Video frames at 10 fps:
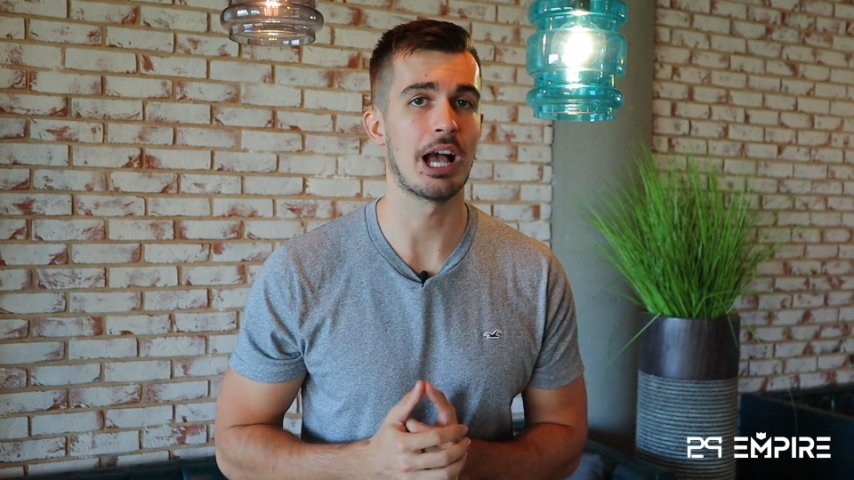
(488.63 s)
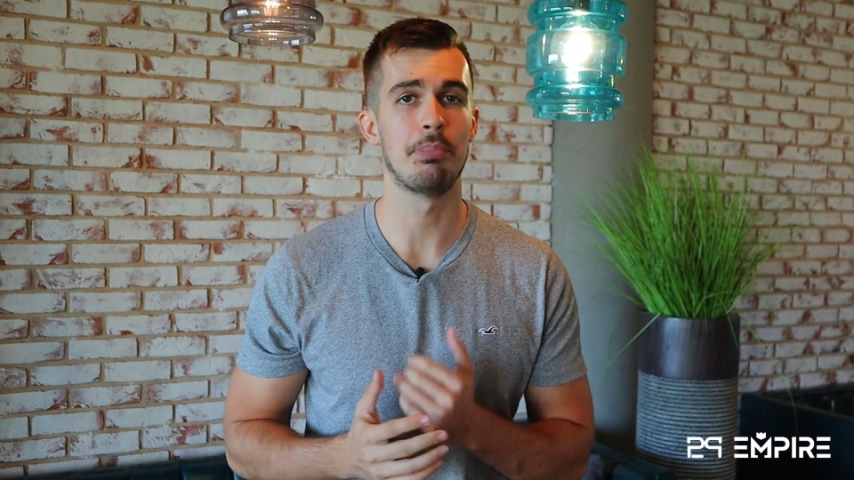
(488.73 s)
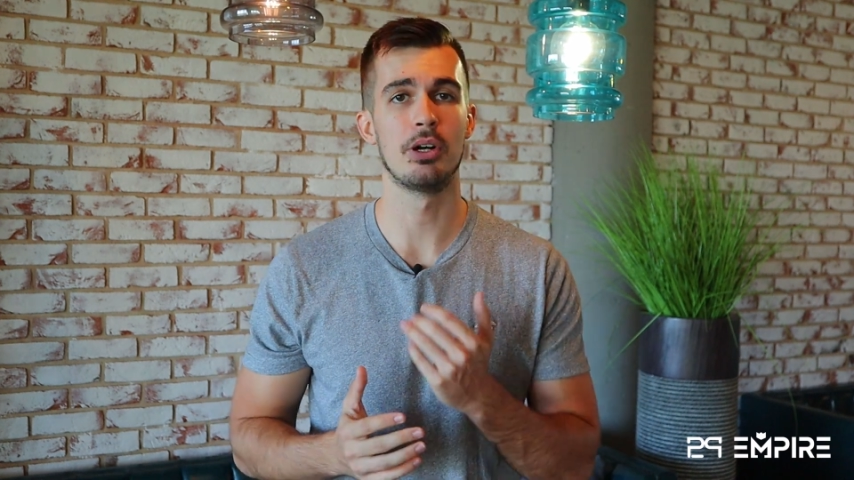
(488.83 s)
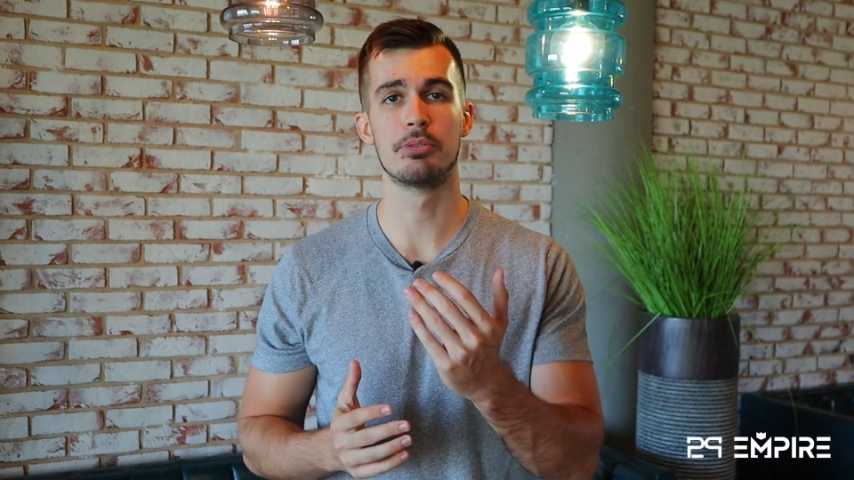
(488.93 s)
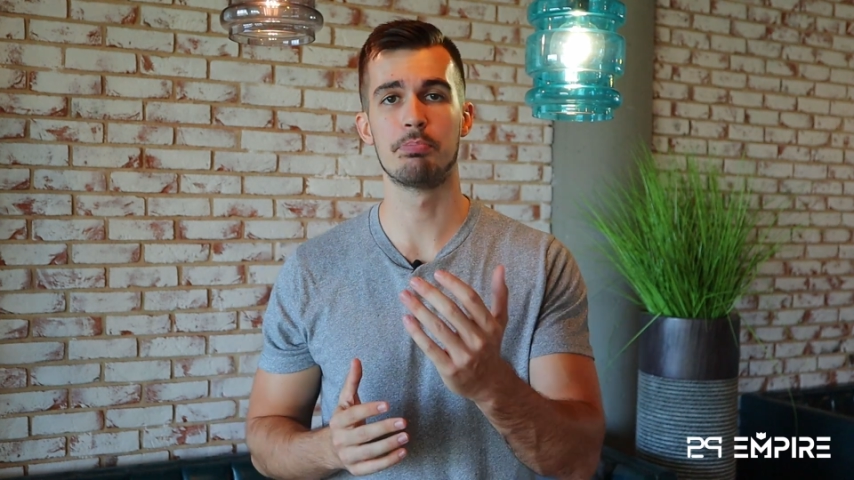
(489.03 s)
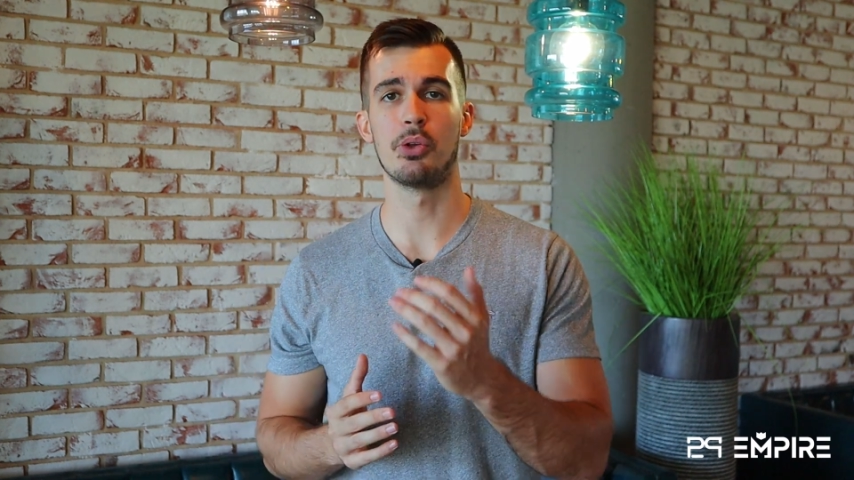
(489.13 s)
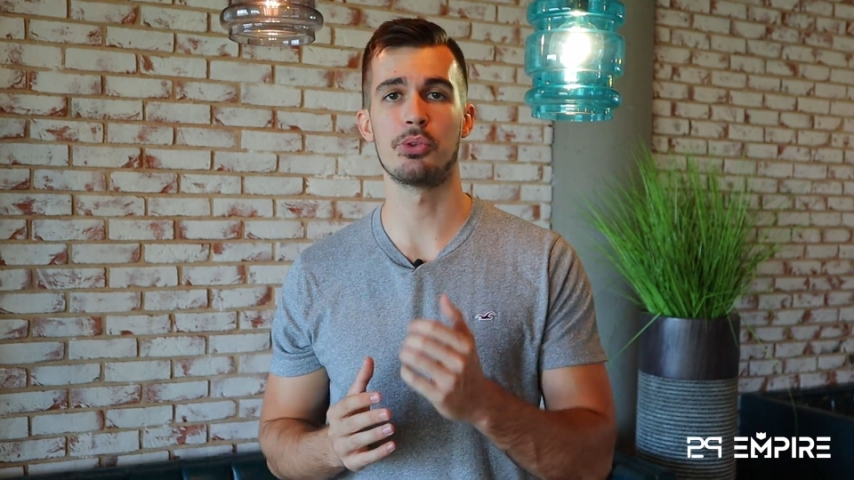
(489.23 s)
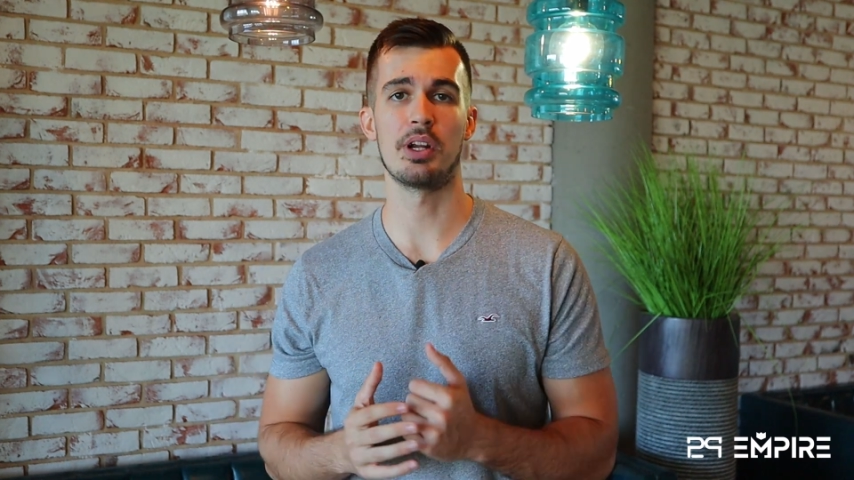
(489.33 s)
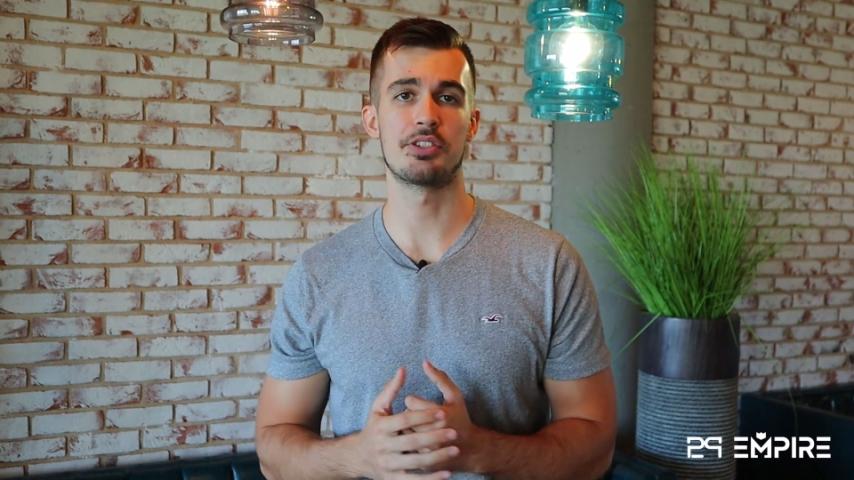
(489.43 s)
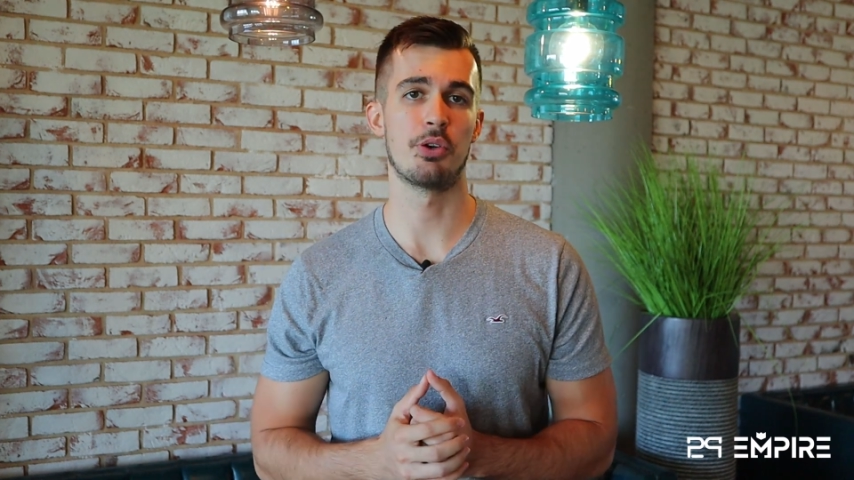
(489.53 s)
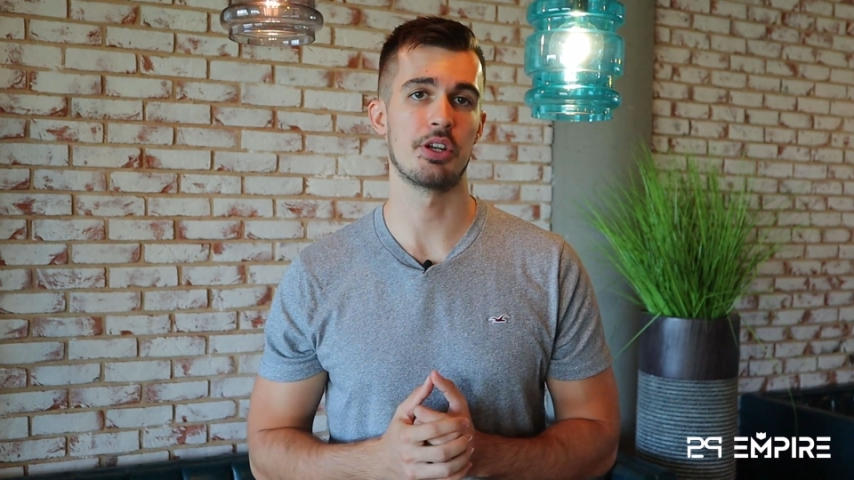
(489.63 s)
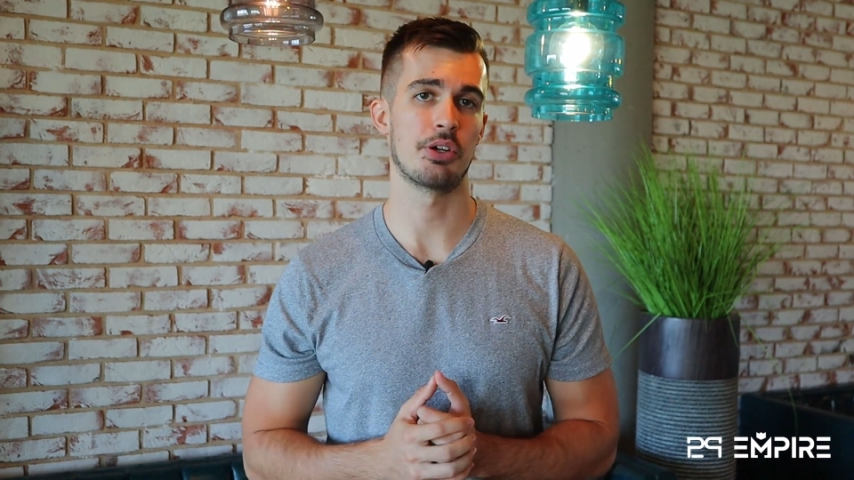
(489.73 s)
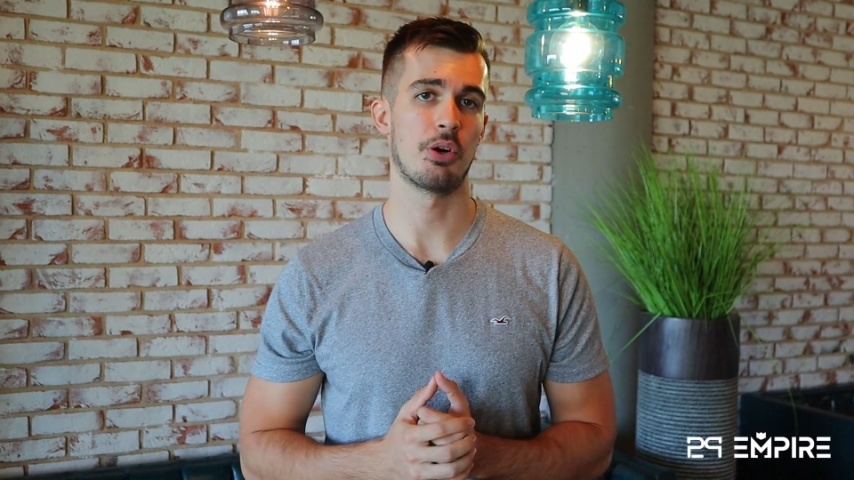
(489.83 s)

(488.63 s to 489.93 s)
about Bondora's Go and